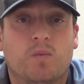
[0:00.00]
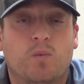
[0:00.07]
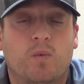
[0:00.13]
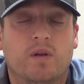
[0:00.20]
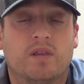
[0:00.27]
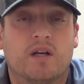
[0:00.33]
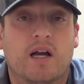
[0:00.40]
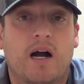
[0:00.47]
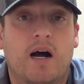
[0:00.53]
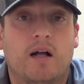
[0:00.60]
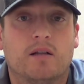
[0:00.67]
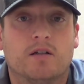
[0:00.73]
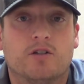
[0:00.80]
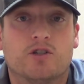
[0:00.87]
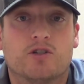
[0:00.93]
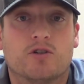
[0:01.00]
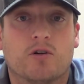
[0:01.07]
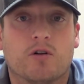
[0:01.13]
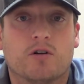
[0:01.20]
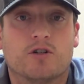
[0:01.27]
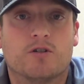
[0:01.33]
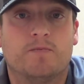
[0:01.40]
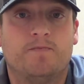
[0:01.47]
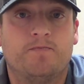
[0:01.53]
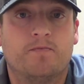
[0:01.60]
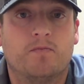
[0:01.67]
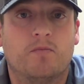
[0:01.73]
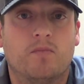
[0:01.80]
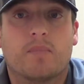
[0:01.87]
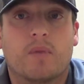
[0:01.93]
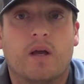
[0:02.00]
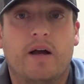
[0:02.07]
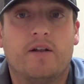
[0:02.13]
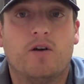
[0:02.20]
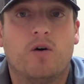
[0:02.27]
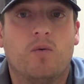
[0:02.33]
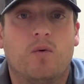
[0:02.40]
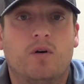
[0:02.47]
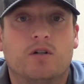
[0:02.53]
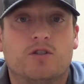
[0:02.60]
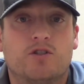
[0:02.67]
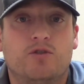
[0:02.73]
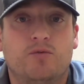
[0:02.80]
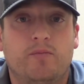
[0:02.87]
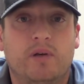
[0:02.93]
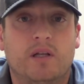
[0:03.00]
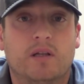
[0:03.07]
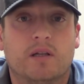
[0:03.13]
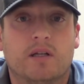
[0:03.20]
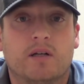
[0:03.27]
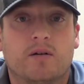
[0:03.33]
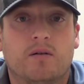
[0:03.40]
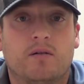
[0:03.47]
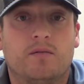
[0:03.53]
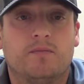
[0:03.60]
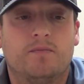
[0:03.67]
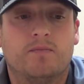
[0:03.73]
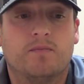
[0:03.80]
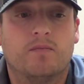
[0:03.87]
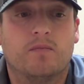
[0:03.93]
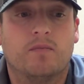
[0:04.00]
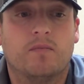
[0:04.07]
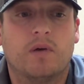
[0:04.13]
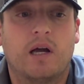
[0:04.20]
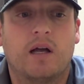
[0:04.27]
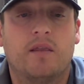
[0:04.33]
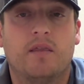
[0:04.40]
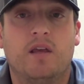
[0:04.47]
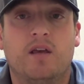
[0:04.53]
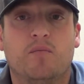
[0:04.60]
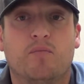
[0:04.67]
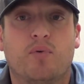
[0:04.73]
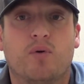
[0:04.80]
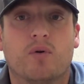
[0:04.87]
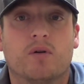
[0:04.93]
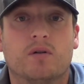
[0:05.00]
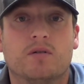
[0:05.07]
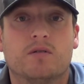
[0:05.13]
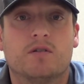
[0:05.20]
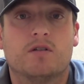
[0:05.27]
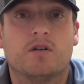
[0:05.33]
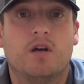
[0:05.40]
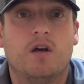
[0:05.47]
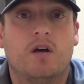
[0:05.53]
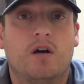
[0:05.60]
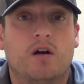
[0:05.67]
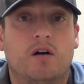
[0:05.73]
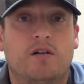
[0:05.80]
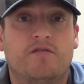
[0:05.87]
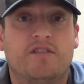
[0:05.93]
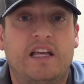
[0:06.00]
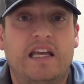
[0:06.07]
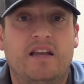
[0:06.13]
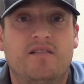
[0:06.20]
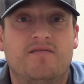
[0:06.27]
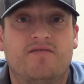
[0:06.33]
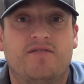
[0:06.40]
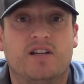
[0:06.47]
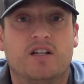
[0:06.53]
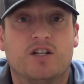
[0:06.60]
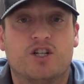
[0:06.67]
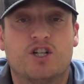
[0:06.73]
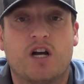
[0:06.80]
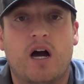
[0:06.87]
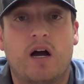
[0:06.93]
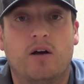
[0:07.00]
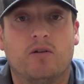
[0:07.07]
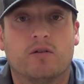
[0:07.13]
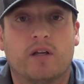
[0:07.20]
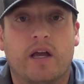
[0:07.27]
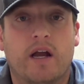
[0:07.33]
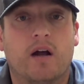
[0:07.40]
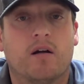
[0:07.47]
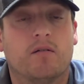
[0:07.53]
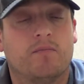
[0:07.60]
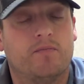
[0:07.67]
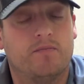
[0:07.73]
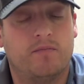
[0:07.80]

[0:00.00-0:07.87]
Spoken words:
with the college search. I don't want to belittle the importance of infant child care.